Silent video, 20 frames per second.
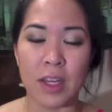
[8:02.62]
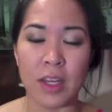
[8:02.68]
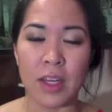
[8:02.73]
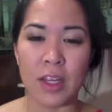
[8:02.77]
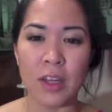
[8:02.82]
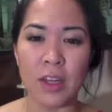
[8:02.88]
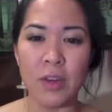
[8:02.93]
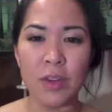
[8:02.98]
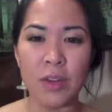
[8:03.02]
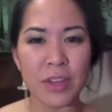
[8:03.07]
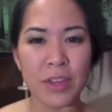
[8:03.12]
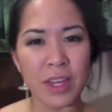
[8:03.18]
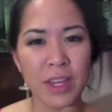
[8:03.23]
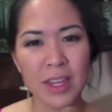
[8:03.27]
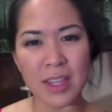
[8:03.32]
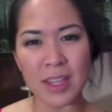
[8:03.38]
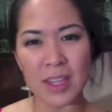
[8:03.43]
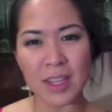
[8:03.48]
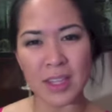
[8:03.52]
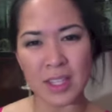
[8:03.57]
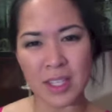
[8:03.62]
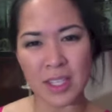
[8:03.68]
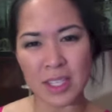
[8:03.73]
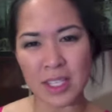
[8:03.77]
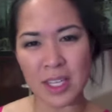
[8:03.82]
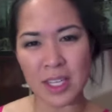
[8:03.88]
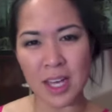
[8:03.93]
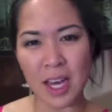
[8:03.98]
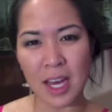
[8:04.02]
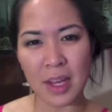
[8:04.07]
You'd think that this
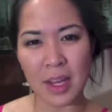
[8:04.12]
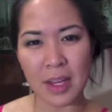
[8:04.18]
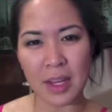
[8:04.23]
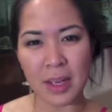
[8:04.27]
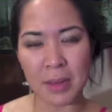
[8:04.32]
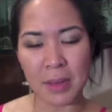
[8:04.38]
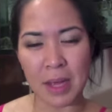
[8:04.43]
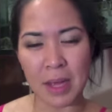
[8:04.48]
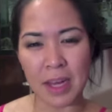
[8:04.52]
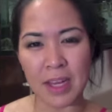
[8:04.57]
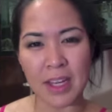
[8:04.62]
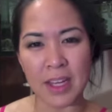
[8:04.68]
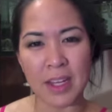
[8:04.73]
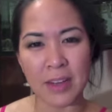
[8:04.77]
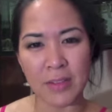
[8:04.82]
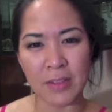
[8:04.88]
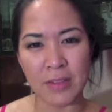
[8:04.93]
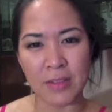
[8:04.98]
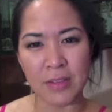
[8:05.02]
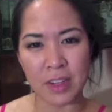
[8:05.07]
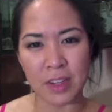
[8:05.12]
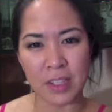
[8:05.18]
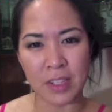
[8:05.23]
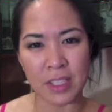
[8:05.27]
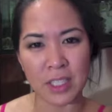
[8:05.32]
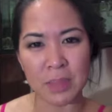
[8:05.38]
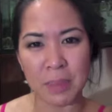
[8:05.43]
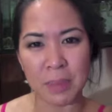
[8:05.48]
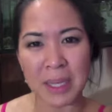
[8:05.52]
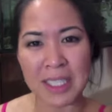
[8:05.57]
tea had a hit of
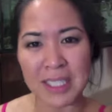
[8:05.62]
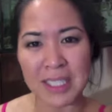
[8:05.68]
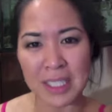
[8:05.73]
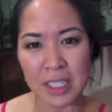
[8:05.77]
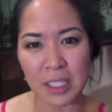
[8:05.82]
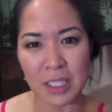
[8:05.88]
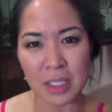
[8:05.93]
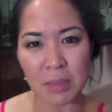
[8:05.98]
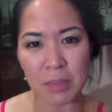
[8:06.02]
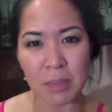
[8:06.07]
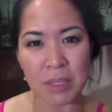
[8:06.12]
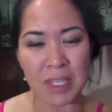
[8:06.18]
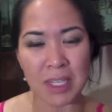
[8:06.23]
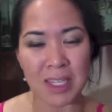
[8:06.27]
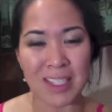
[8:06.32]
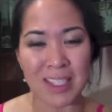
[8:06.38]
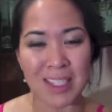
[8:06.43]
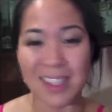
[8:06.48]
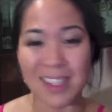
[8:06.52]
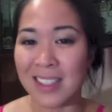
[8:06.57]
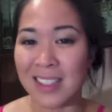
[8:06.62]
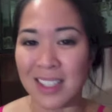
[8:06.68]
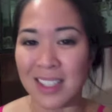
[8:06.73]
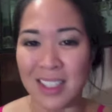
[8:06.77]
spices, but it doesn't.